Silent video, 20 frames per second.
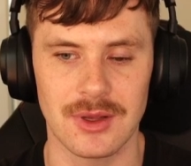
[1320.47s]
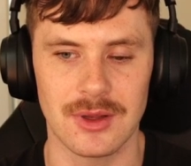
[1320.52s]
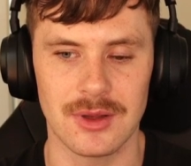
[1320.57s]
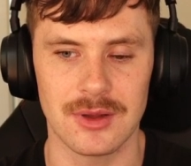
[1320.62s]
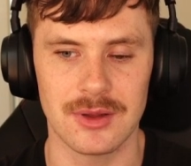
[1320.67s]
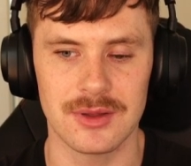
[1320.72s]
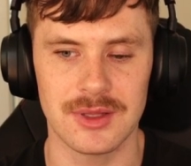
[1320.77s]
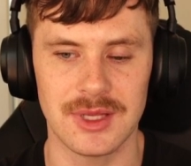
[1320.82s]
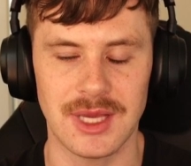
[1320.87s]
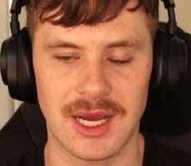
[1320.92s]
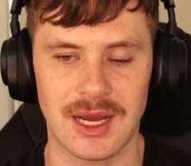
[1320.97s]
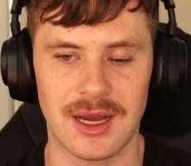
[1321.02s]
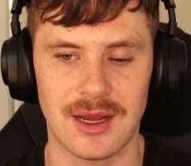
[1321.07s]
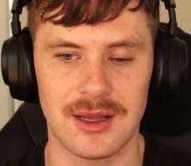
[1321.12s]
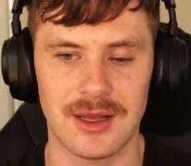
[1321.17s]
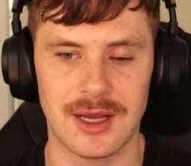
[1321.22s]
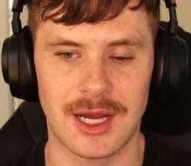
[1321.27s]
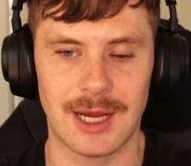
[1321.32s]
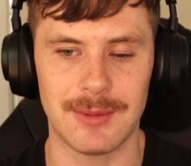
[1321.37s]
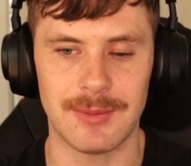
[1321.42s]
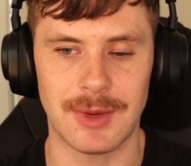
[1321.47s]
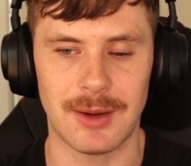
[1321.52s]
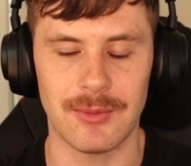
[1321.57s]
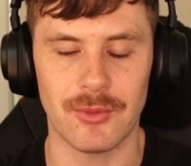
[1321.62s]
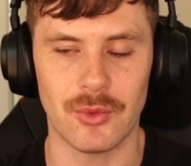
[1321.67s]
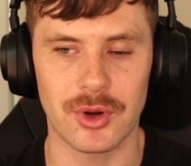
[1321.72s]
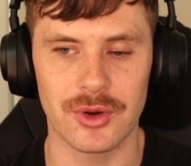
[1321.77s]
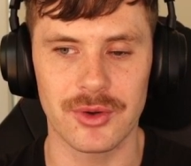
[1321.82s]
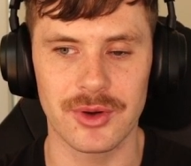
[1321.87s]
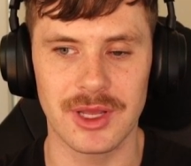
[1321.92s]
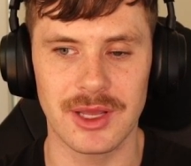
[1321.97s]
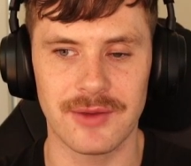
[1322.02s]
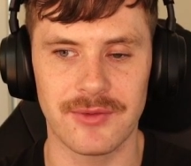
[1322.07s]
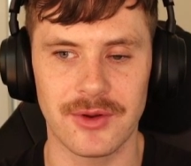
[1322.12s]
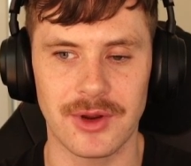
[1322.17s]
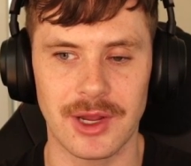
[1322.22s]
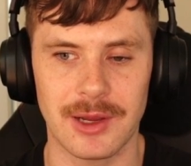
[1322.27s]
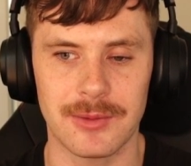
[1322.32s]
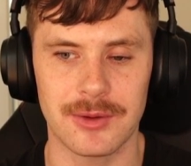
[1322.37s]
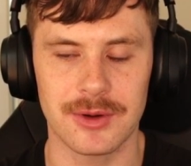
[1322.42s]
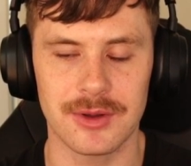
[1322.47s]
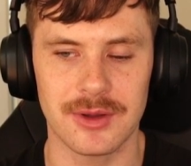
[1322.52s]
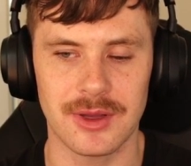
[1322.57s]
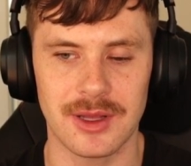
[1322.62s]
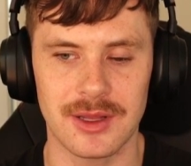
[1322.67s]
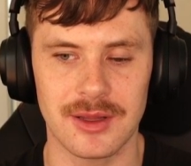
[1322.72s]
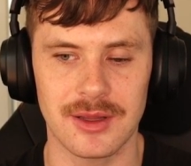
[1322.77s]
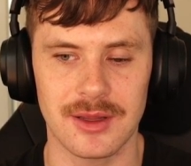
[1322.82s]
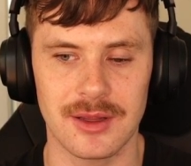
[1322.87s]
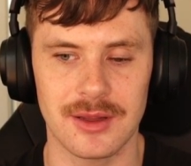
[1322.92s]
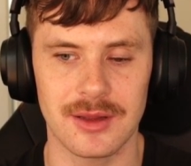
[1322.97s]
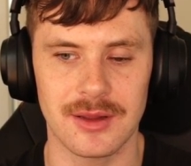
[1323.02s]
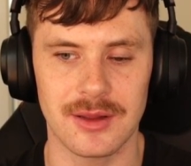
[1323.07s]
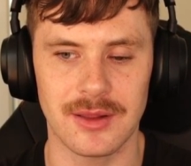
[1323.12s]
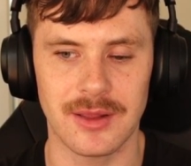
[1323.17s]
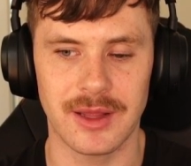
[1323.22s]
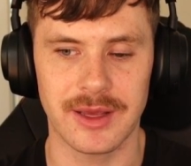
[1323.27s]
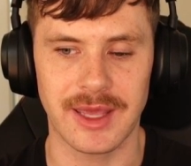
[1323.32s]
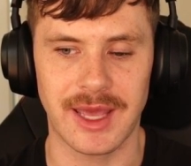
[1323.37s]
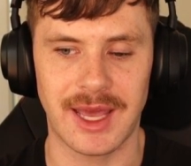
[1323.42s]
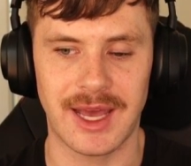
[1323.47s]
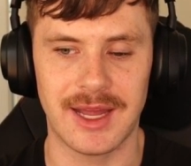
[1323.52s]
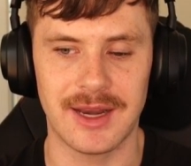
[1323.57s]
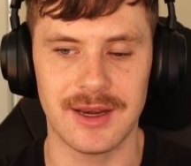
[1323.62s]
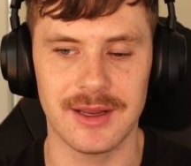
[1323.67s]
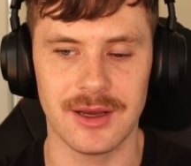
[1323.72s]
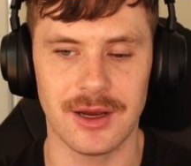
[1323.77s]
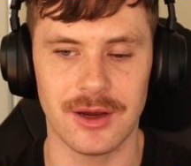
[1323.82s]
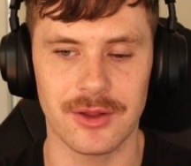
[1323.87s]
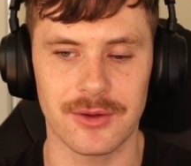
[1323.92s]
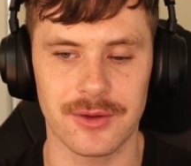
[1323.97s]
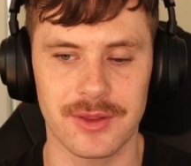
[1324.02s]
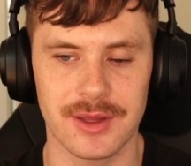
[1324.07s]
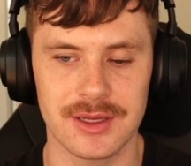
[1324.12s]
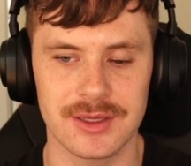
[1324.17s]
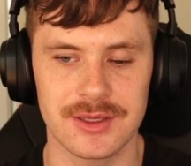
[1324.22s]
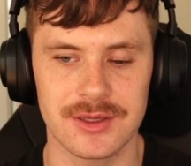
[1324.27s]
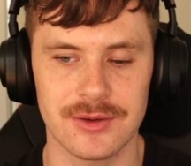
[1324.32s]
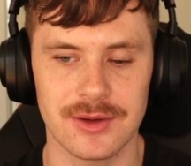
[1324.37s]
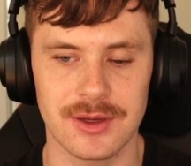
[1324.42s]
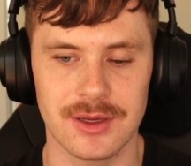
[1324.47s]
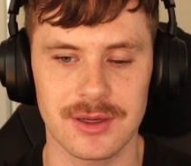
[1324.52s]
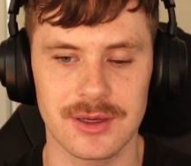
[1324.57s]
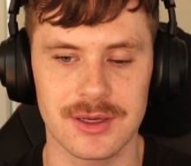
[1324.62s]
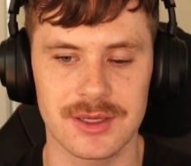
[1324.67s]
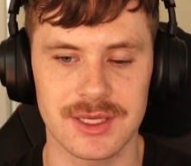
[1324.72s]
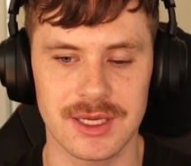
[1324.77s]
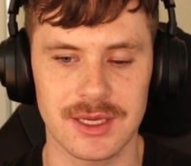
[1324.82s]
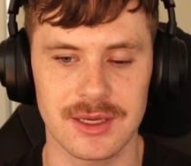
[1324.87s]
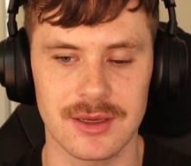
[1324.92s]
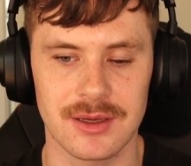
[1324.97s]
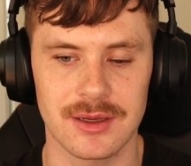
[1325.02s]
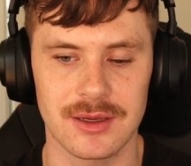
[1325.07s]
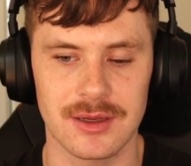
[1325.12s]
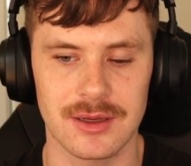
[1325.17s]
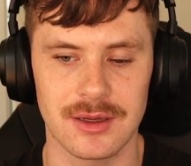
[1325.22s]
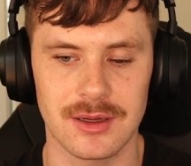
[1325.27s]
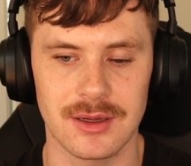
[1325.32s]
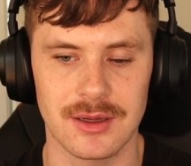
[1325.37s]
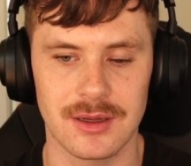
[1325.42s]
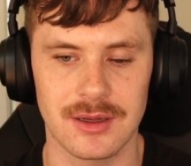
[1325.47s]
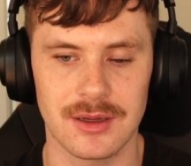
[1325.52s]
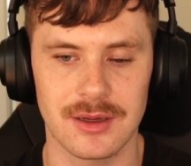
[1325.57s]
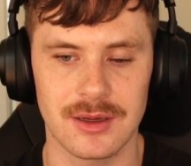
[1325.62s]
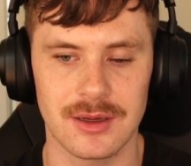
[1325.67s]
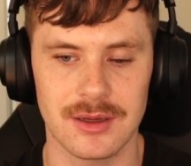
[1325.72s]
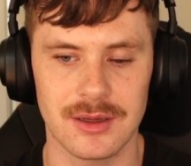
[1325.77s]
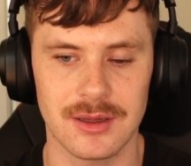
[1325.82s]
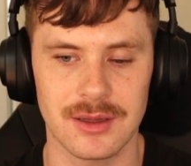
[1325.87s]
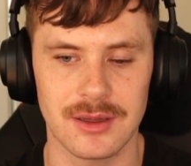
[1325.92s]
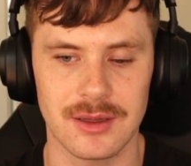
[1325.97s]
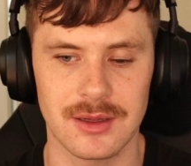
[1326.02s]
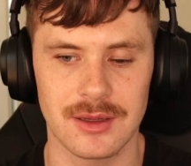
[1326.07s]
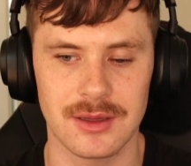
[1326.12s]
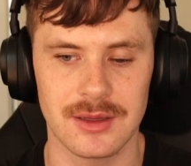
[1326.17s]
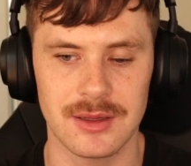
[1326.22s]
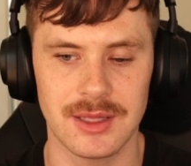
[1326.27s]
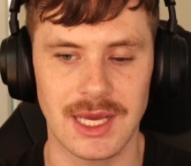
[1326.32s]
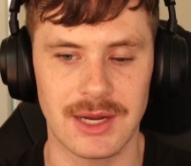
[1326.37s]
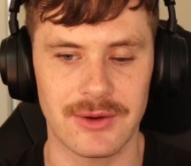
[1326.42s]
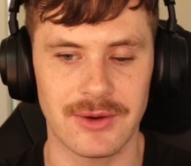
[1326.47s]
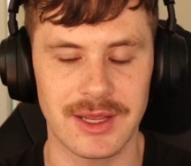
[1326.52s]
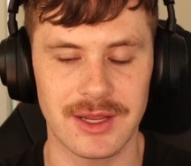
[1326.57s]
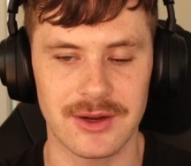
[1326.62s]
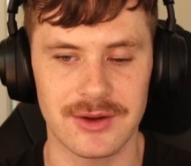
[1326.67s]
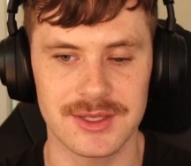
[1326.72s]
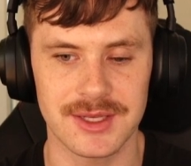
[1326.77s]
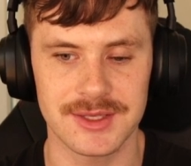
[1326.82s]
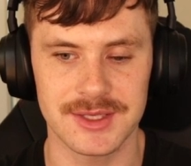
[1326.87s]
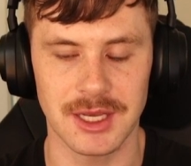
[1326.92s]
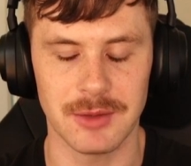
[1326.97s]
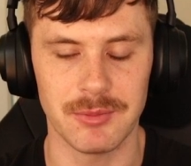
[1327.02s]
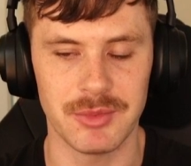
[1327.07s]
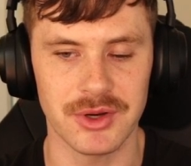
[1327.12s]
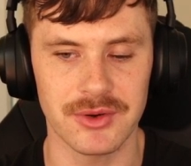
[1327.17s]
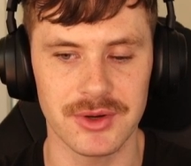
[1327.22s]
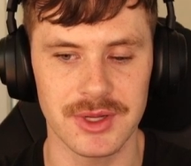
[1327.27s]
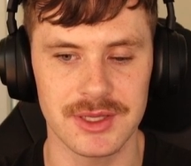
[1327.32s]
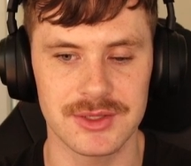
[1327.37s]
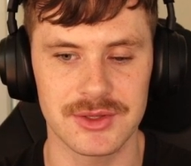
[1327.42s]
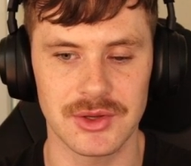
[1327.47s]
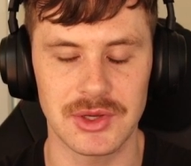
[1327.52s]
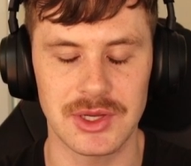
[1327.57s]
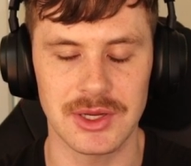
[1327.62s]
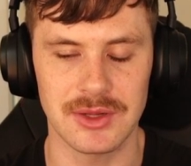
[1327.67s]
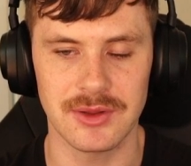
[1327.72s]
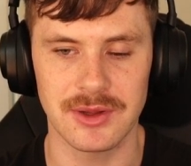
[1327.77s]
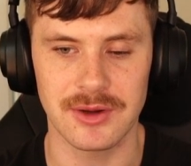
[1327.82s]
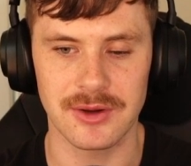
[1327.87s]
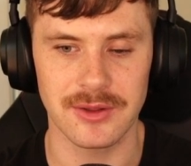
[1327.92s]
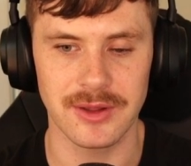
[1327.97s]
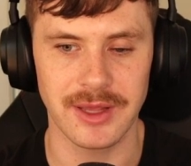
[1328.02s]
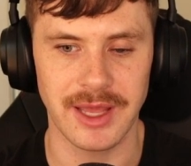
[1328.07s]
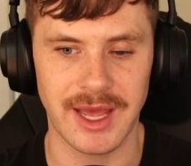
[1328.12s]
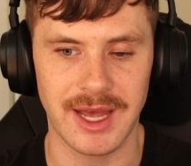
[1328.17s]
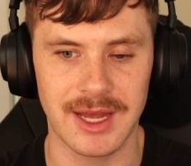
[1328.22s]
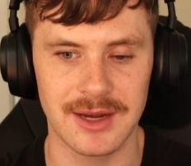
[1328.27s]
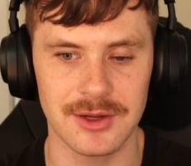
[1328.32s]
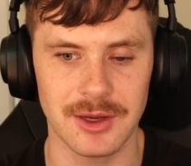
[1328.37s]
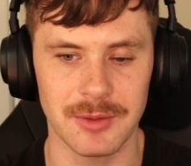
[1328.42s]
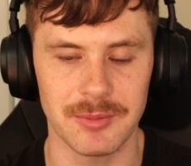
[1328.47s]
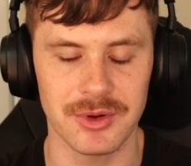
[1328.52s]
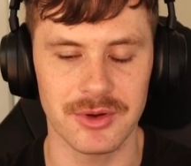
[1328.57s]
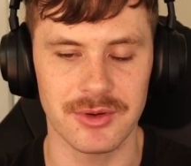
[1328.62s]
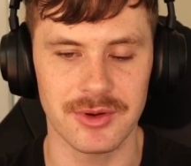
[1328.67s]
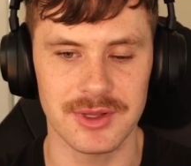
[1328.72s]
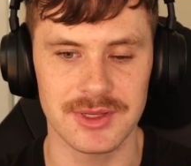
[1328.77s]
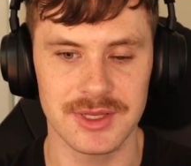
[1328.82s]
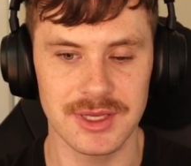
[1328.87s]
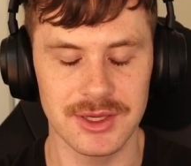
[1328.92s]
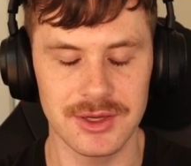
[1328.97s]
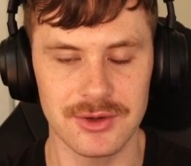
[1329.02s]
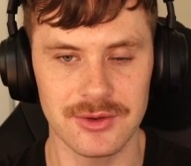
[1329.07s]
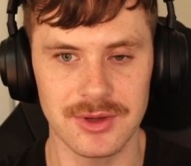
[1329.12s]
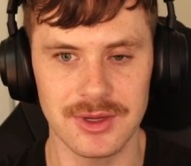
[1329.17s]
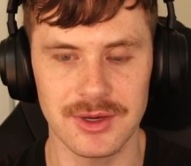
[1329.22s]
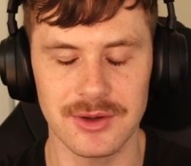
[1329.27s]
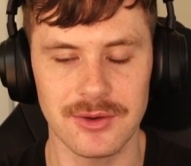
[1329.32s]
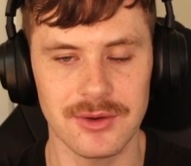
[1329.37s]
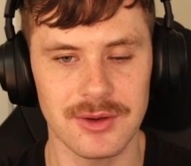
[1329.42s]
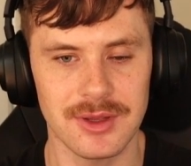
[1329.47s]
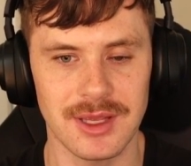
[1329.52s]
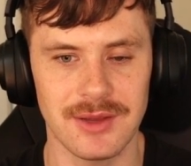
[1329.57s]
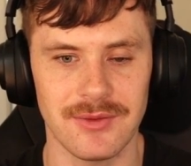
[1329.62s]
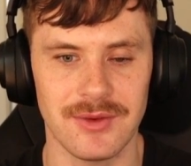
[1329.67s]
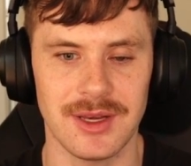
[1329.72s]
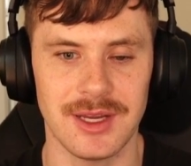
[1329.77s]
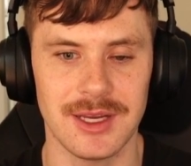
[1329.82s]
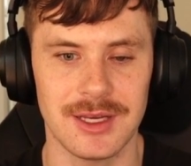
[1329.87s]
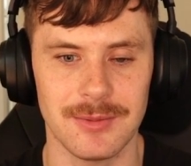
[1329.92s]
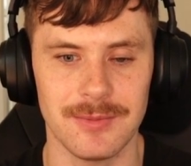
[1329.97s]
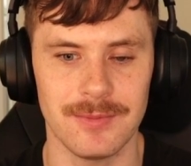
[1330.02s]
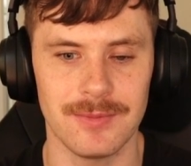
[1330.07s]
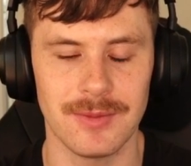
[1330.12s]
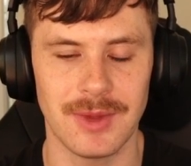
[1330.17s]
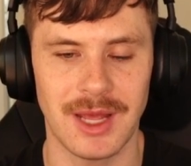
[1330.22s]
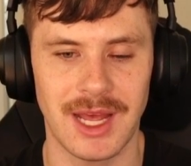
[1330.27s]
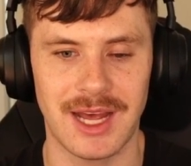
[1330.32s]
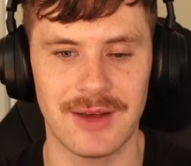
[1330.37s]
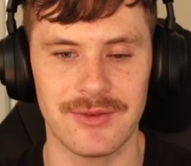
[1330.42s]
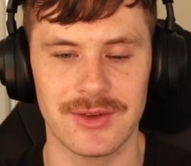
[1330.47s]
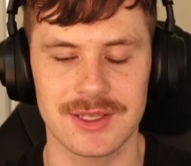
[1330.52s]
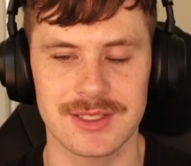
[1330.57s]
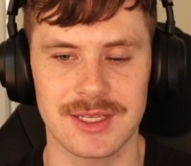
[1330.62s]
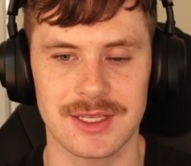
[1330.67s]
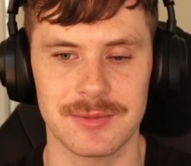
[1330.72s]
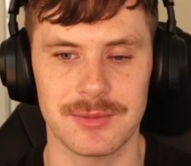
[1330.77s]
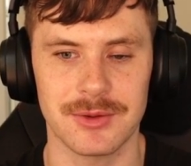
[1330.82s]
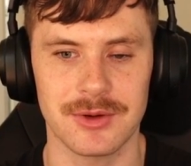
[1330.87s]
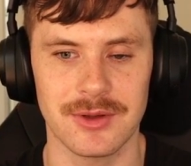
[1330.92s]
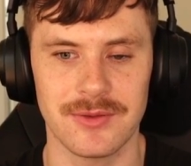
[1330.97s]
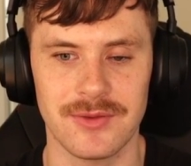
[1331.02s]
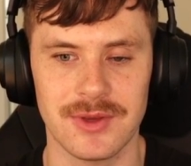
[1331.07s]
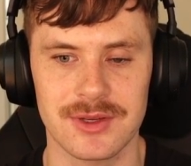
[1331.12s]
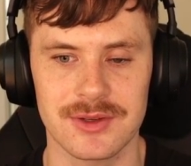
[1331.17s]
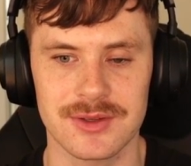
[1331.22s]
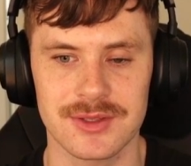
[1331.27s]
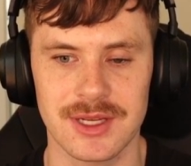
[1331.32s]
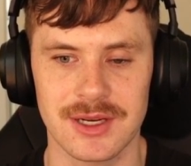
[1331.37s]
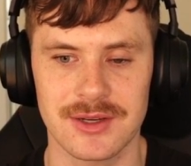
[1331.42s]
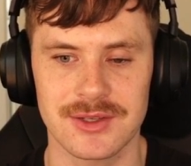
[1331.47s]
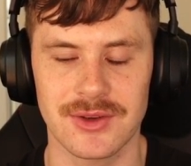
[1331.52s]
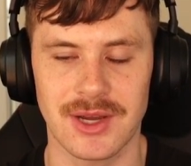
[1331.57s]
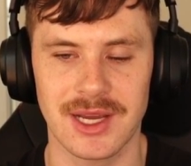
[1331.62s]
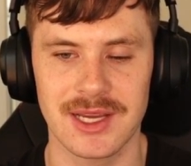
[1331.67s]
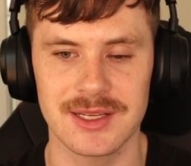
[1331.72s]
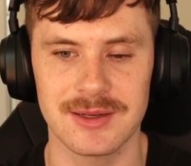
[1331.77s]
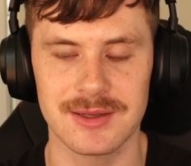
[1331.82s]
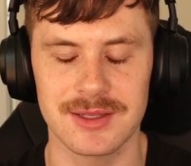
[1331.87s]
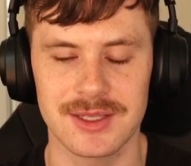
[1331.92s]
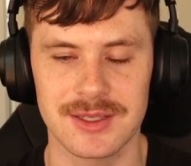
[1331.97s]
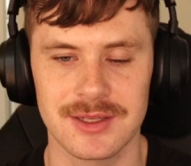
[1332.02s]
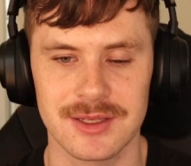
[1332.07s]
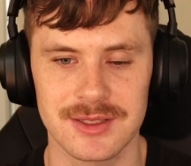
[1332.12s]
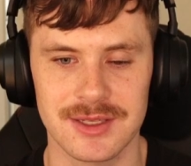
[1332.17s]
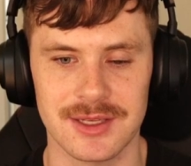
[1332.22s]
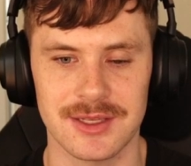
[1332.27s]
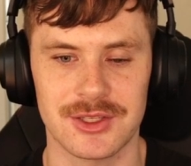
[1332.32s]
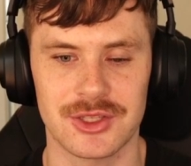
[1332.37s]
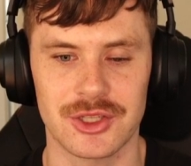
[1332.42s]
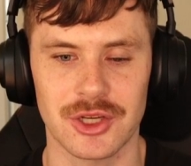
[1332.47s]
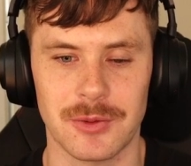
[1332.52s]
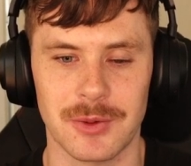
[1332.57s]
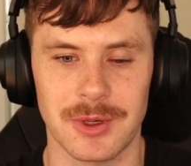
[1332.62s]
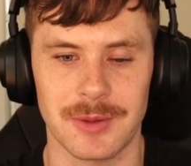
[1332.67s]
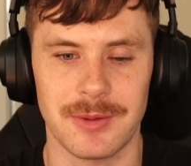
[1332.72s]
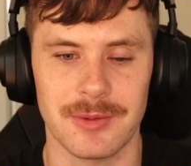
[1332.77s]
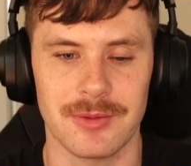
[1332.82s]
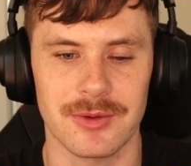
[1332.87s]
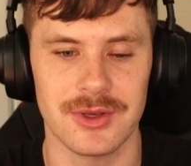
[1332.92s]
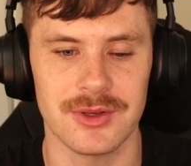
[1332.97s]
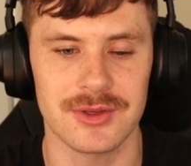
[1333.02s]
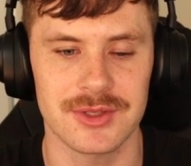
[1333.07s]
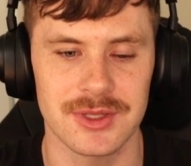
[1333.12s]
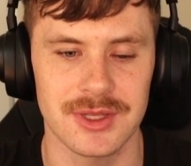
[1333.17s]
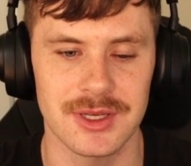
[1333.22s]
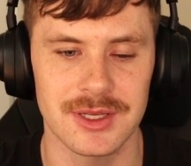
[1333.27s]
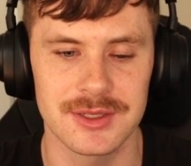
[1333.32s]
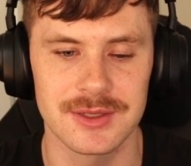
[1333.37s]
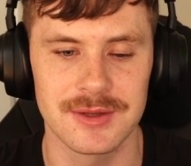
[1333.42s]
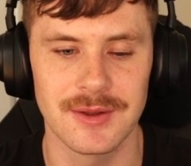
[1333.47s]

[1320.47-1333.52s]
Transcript: yeah, I'm wondering if you're able to like add other things to it. Because, like, yeah, right here it says ability, so you can literally add abilities. Like, you don't even need to have accessibility features there. So I can see so many people using this.